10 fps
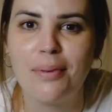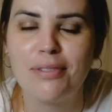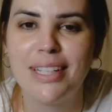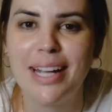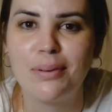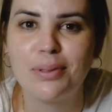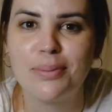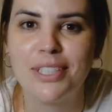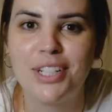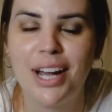It really helps
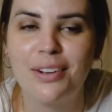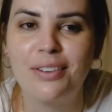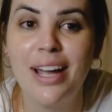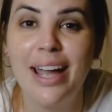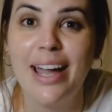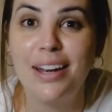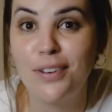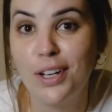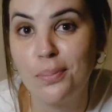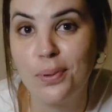my channel, and if
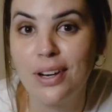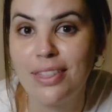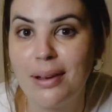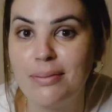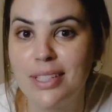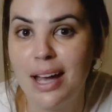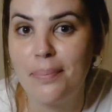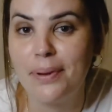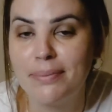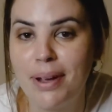you can put a thumbs
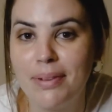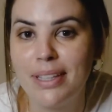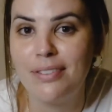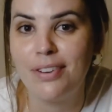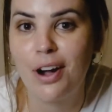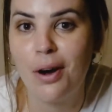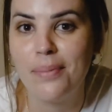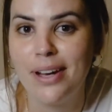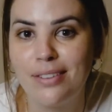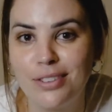up and maybe leave a
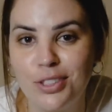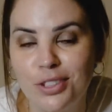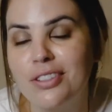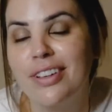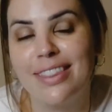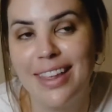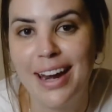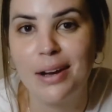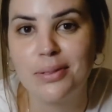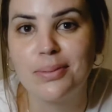comment too, that
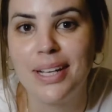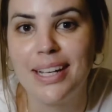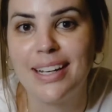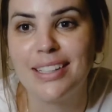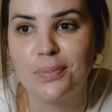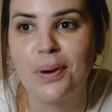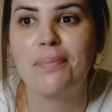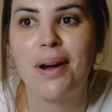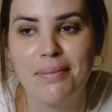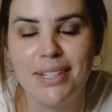helps me spread
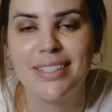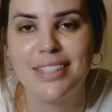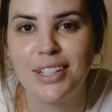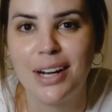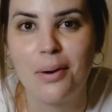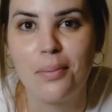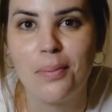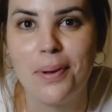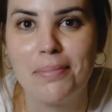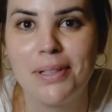my message and help more
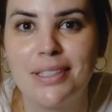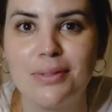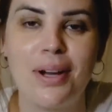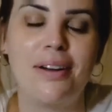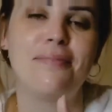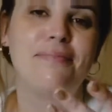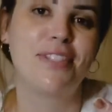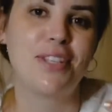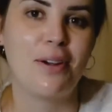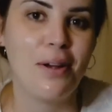people as well.
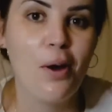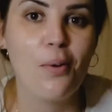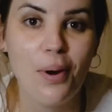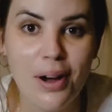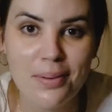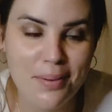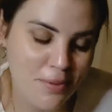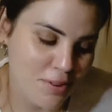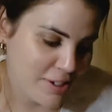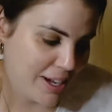So welcome
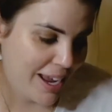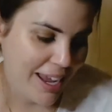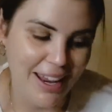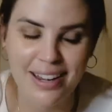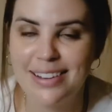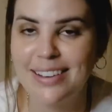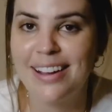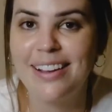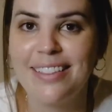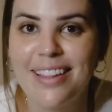aboard, and
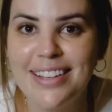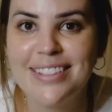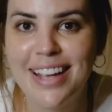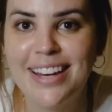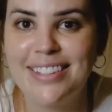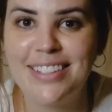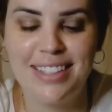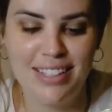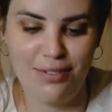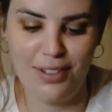let's get into
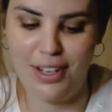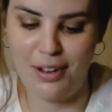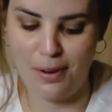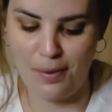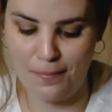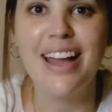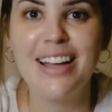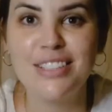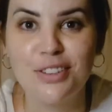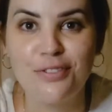this video.
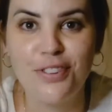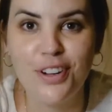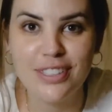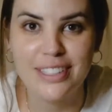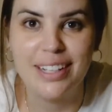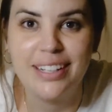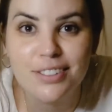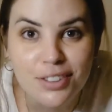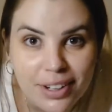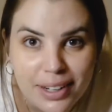So firstly,
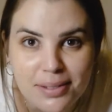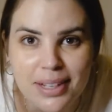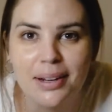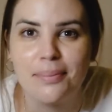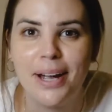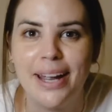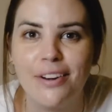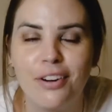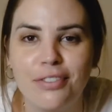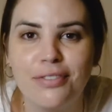sorry, it keeps cutting my head
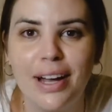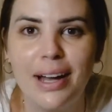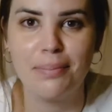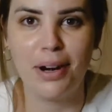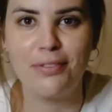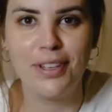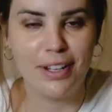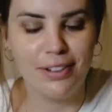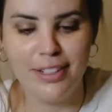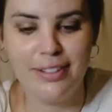off, but I feel like
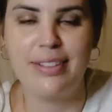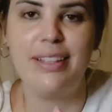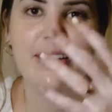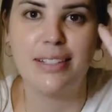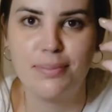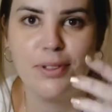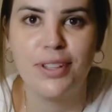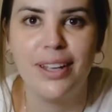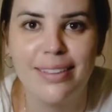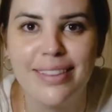you need to see this more
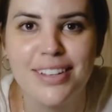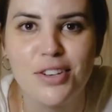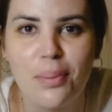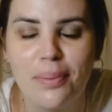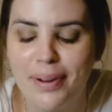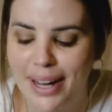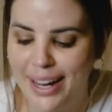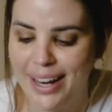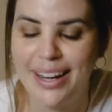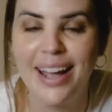than the top of my
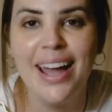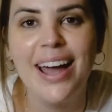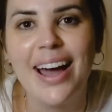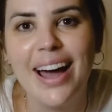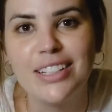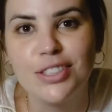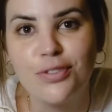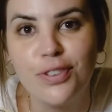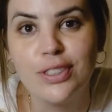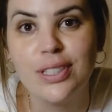head. So
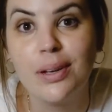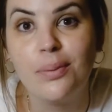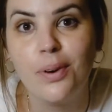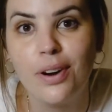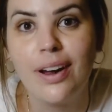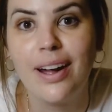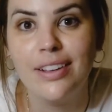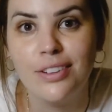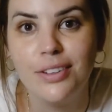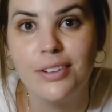firstly, what I
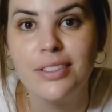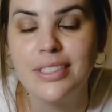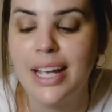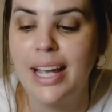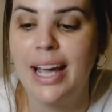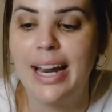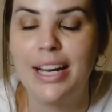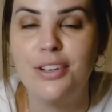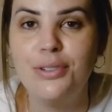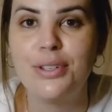use, and I
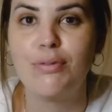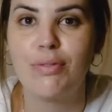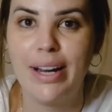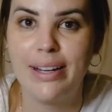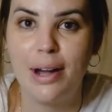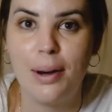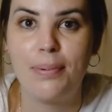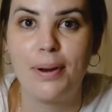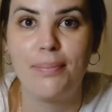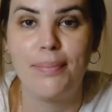use a red
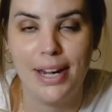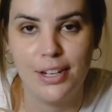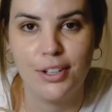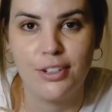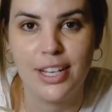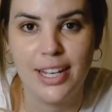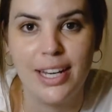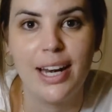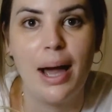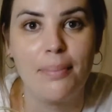carpet manicure
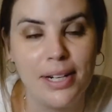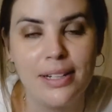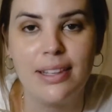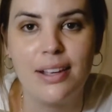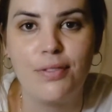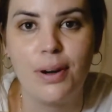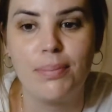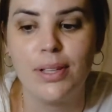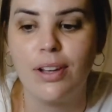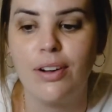kit. I'm gonna leave one
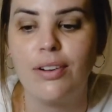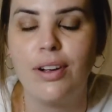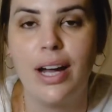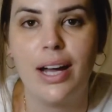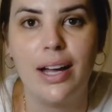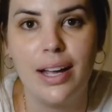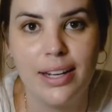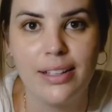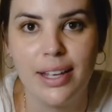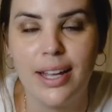below
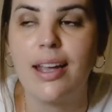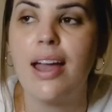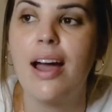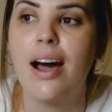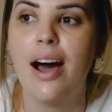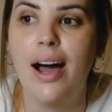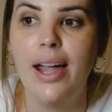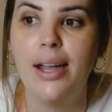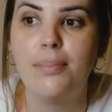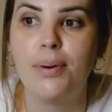in a link.
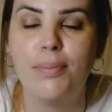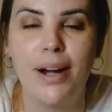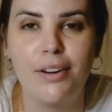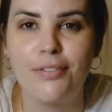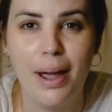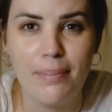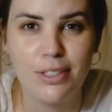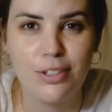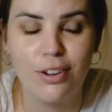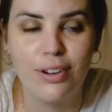I bought mine off
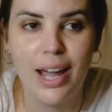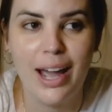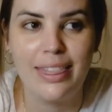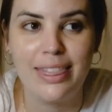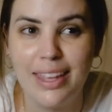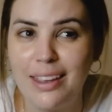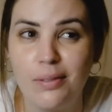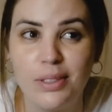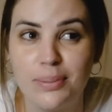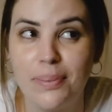Amazon. I think it
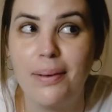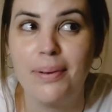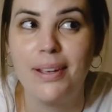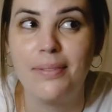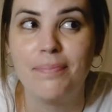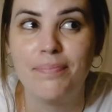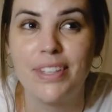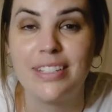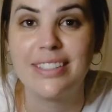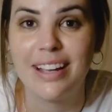was maybe
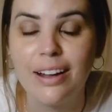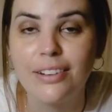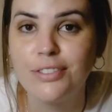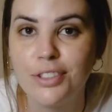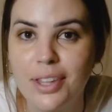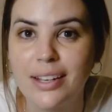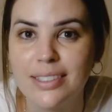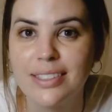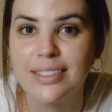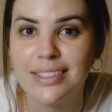the start of
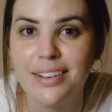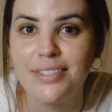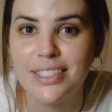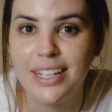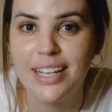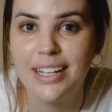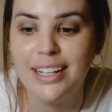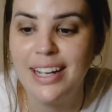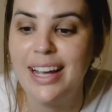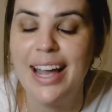2017.
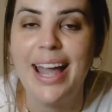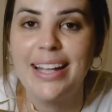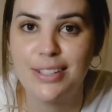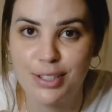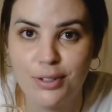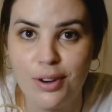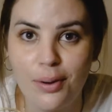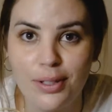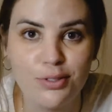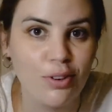It's still
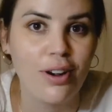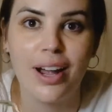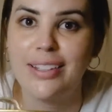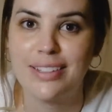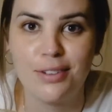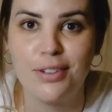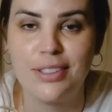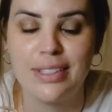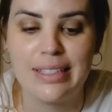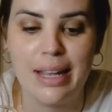going strong. I still
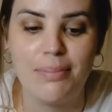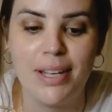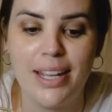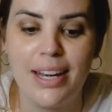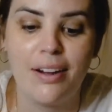use the same kit.